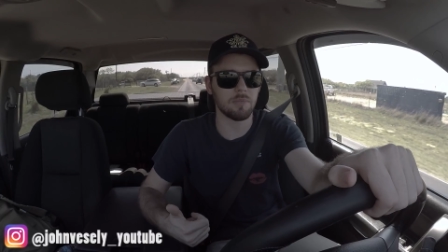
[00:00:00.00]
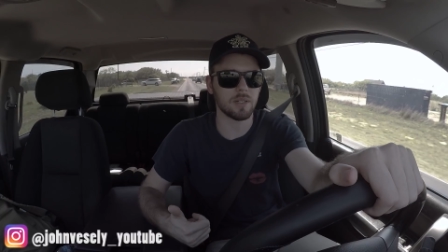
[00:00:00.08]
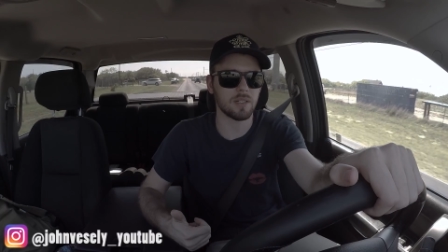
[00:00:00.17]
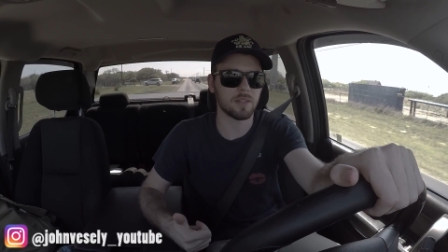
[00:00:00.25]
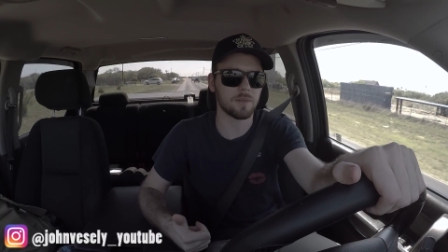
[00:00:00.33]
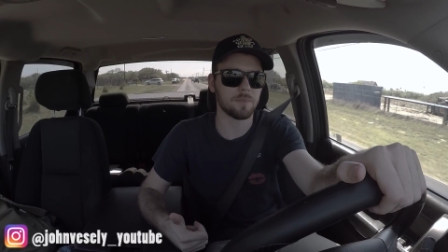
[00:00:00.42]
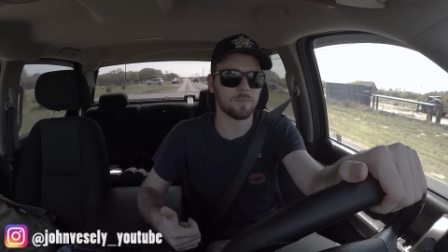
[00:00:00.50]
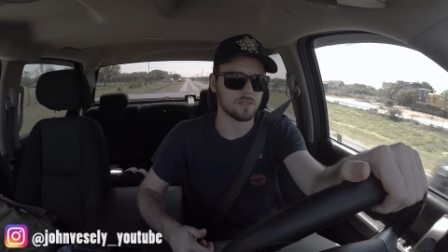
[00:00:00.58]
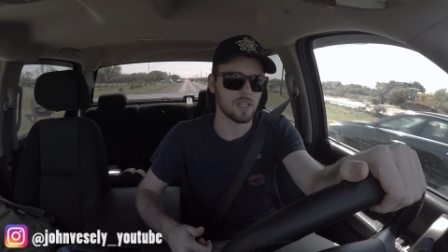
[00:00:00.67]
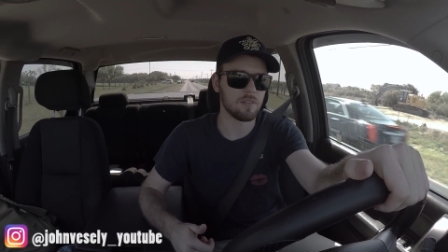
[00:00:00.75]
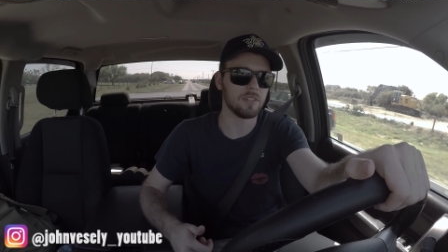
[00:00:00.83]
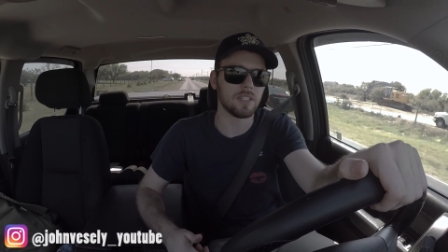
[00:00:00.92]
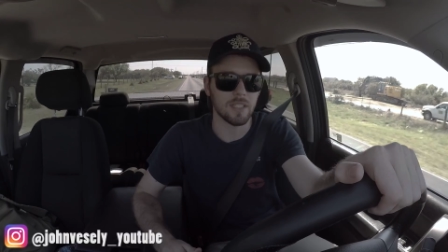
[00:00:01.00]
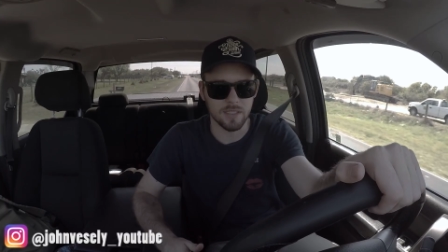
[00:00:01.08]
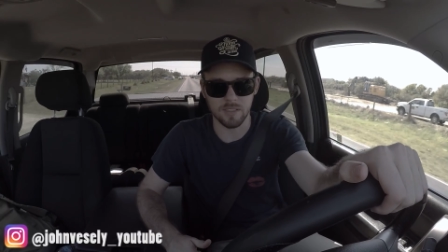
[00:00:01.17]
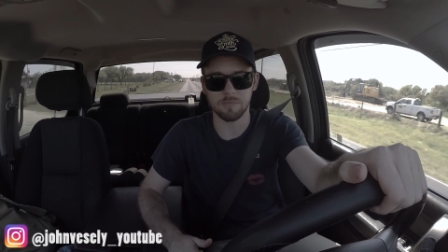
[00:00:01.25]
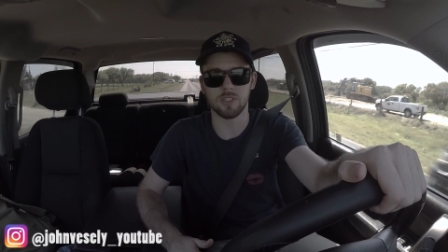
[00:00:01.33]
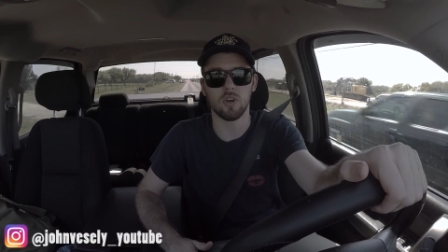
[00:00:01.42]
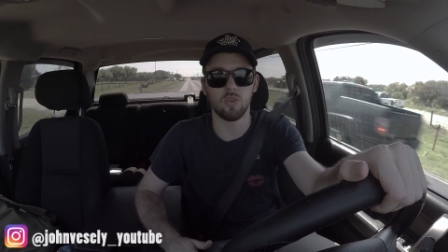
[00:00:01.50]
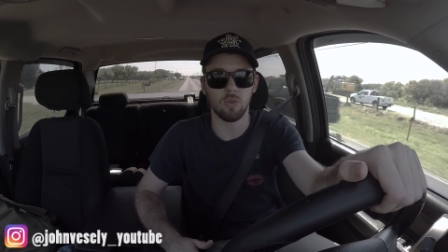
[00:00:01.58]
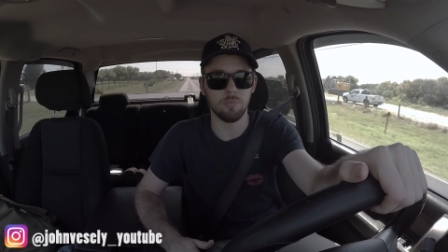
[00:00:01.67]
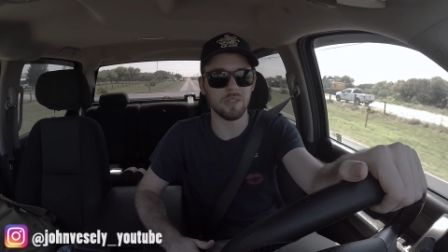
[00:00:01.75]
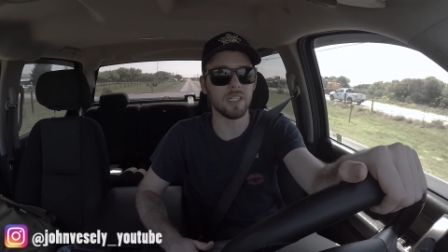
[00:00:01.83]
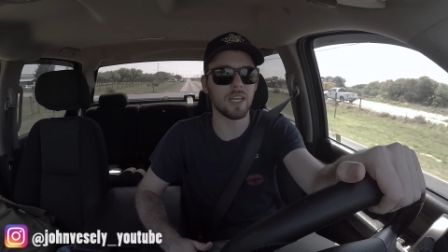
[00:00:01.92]
If you think it's some
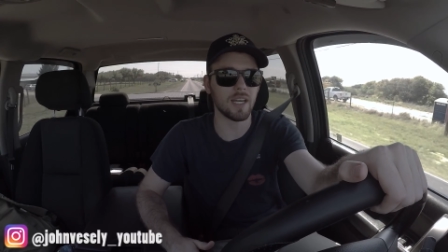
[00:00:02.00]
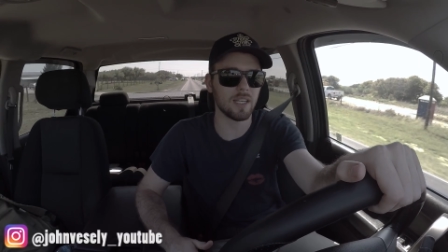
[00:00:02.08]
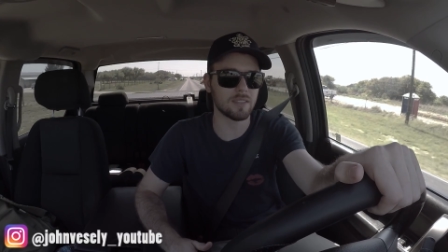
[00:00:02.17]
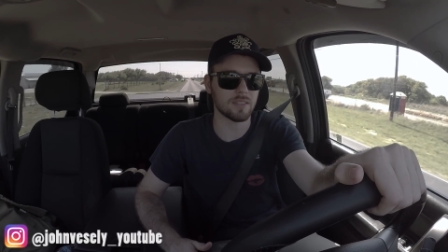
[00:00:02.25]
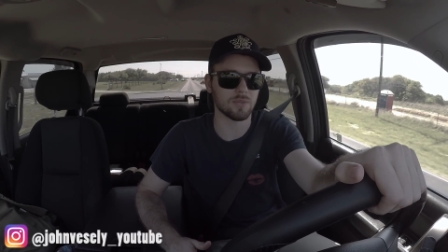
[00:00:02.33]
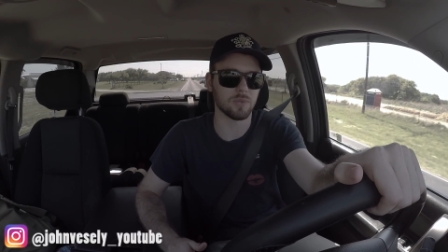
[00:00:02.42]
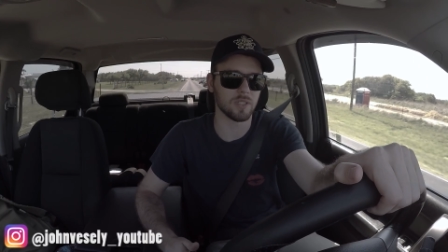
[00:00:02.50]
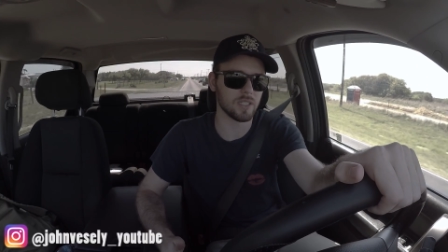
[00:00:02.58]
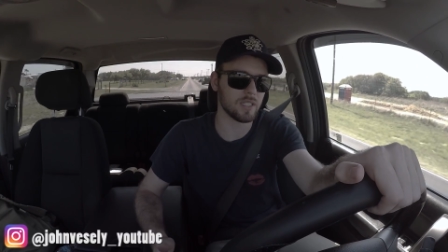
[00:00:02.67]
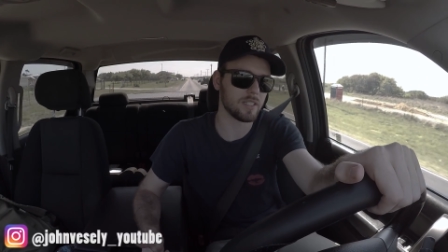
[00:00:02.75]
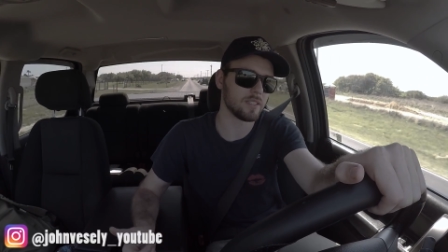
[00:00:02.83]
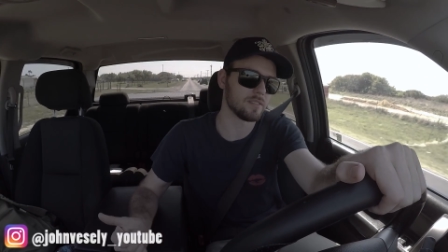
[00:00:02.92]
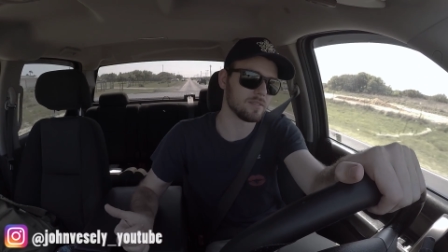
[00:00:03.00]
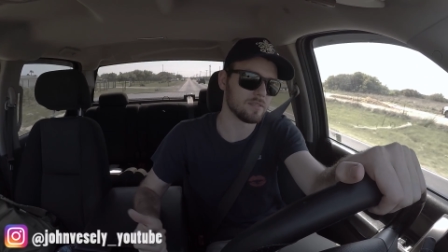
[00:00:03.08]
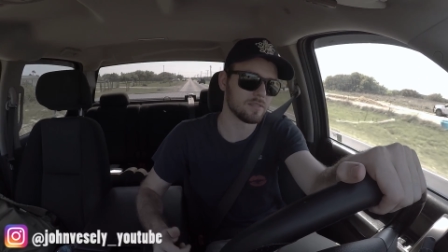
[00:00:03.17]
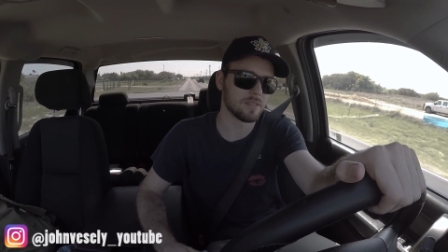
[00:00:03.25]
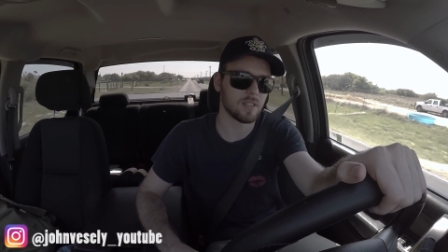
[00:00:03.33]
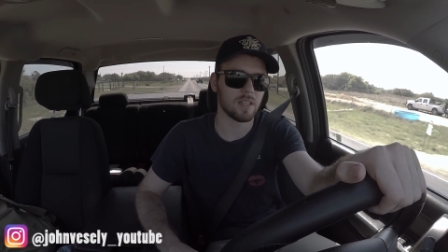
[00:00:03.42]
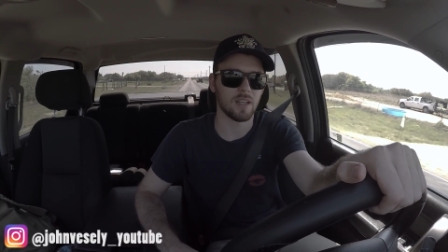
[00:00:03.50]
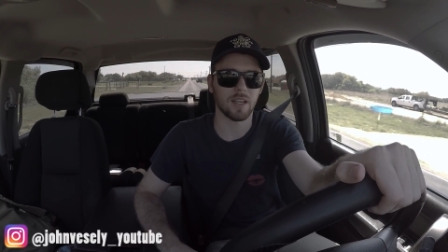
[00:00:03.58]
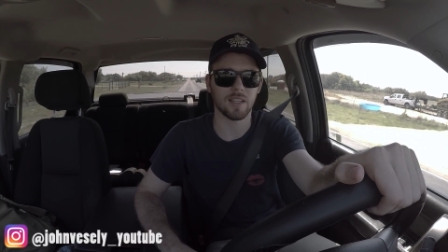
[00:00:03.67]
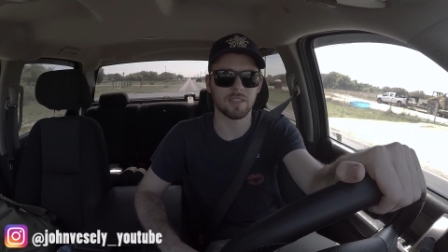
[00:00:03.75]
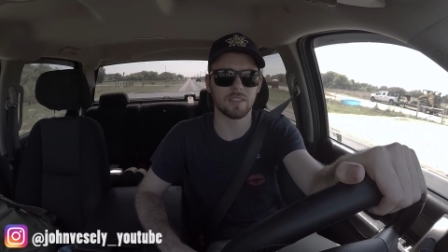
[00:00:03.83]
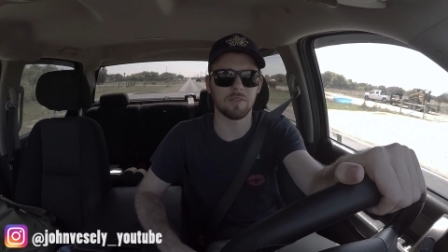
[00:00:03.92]
total BS, well then,
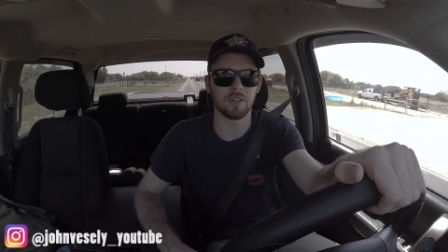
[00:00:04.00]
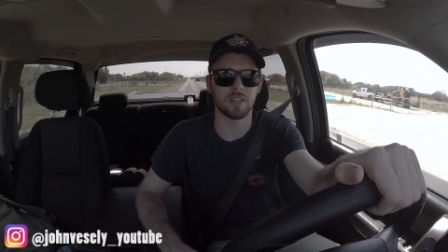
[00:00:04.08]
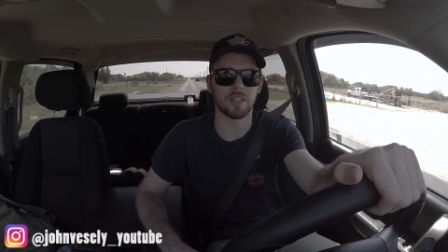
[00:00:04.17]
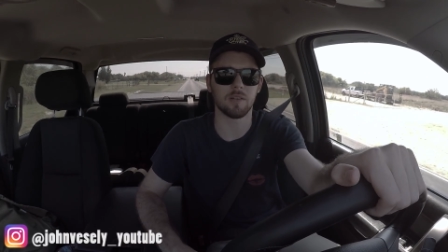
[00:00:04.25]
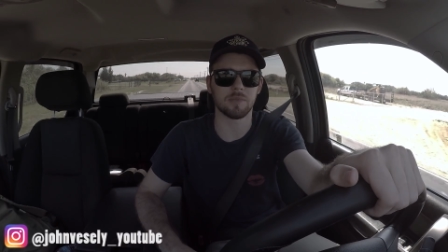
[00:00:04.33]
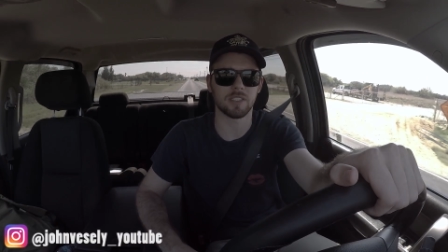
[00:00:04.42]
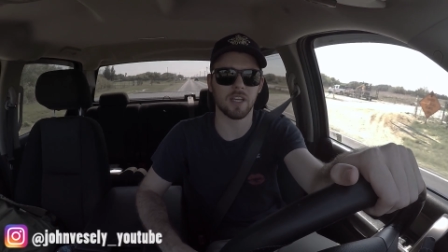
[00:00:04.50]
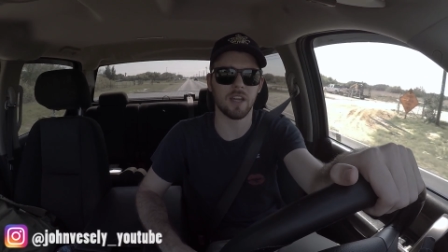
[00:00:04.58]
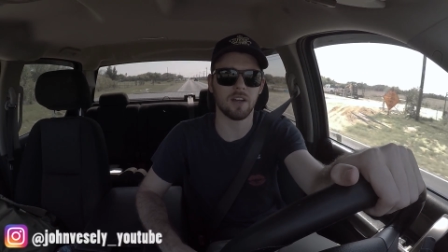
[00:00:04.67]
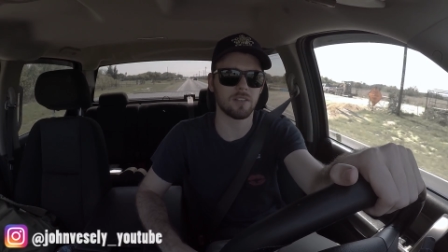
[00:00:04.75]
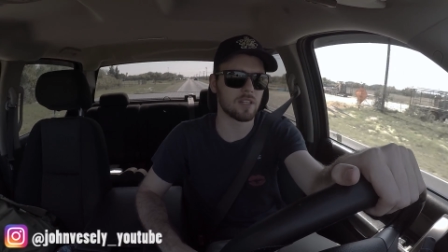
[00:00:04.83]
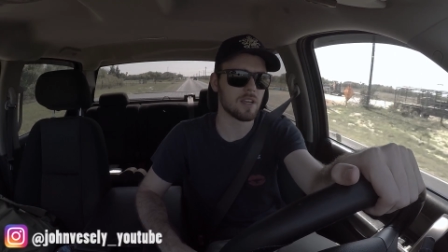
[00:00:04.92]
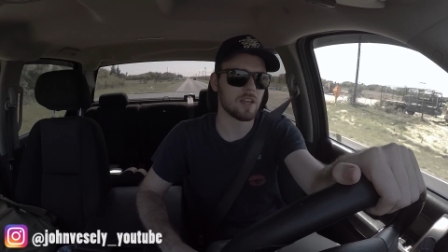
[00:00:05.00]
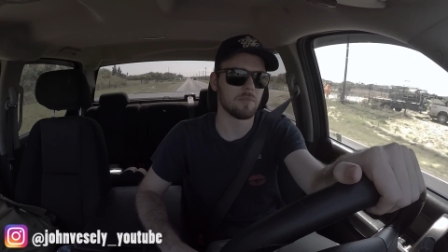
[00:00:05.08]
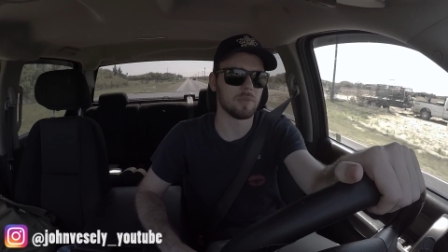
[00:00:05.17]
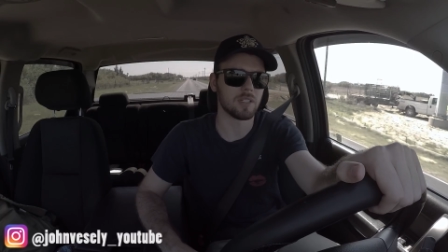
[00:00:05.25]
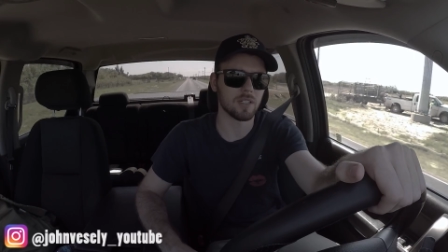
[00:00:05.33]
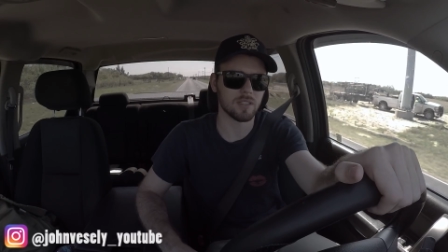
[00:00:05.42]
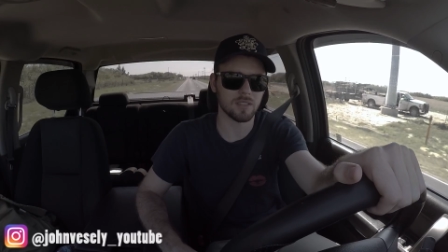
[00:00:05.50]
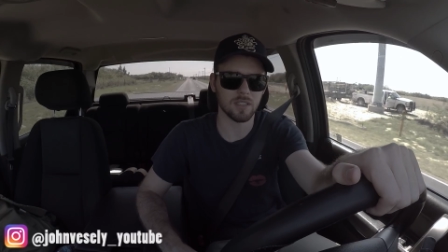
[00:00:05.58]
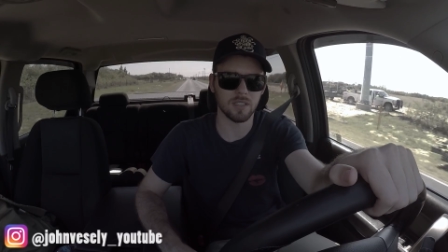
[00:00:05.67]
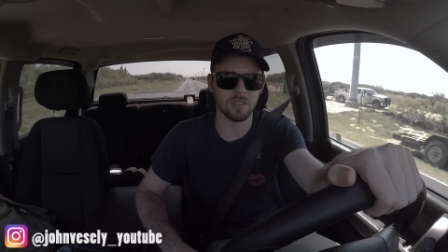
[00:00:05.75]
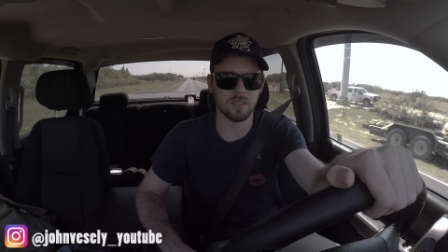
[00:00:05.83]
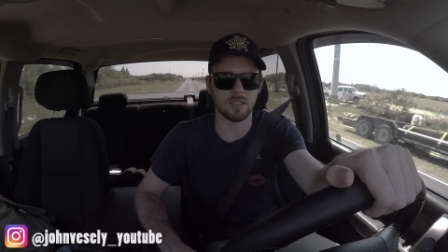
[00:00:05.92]
I guess give it a thumbs down because
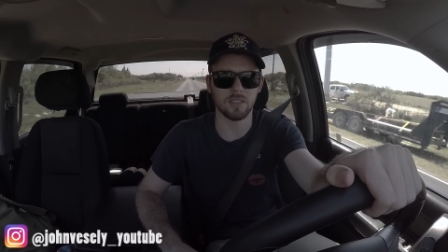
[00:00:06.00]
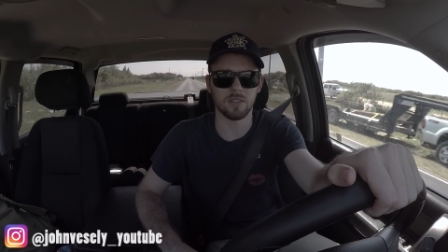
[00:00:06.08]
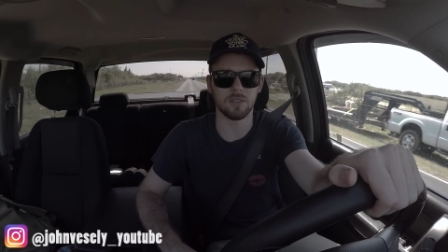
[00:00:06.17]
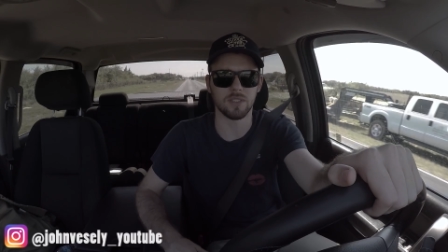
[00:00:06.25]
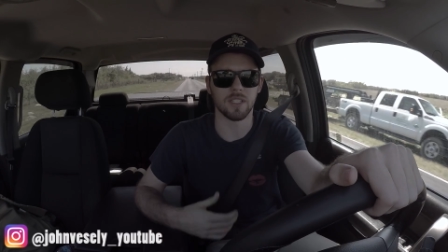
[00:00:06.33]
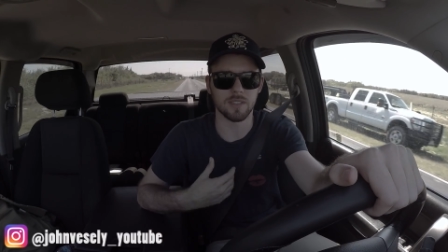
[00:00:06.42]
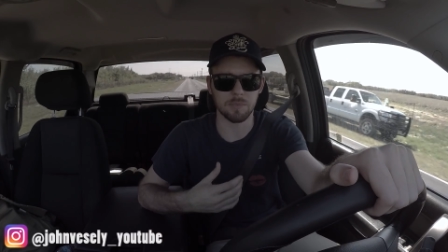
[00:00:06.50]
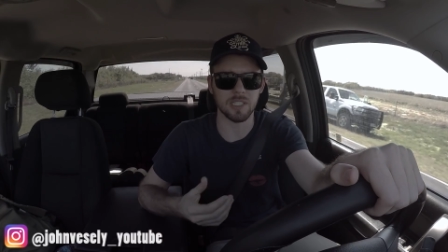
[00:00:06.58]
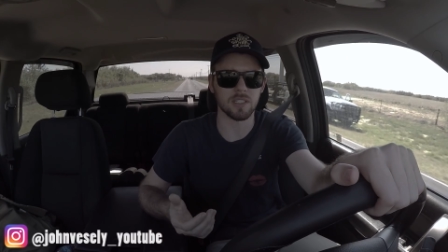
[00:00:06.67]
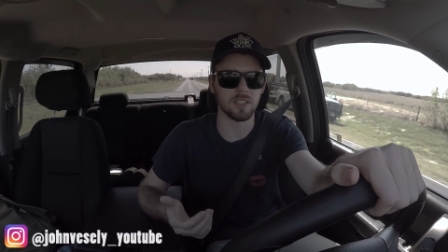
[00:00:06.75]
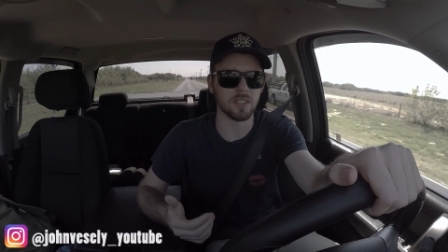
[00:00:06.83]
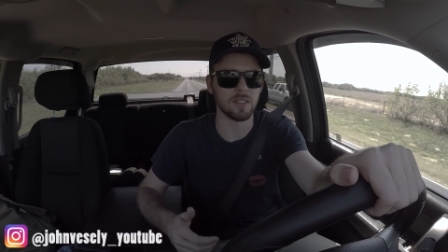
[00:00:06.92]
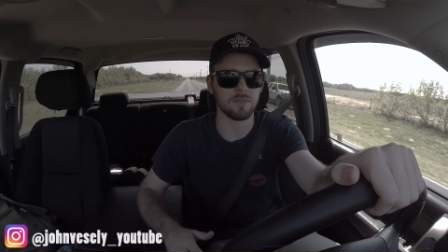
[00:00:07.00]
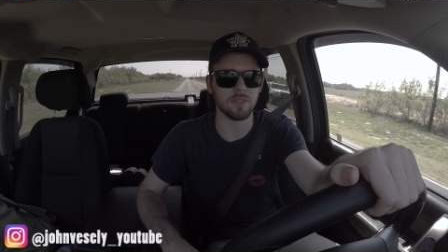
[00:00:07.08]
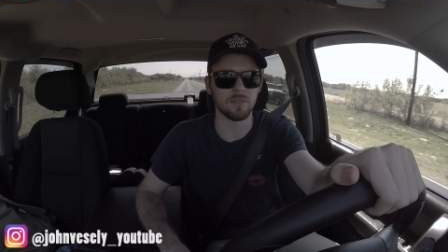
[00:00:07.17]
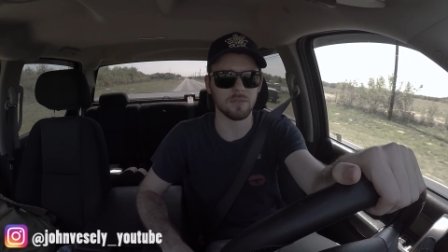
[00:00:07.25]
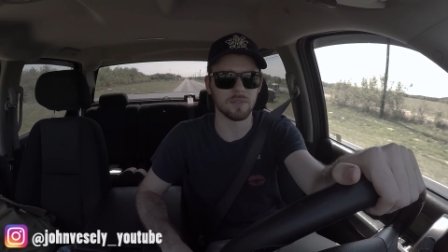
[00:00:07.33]
it still does me good if you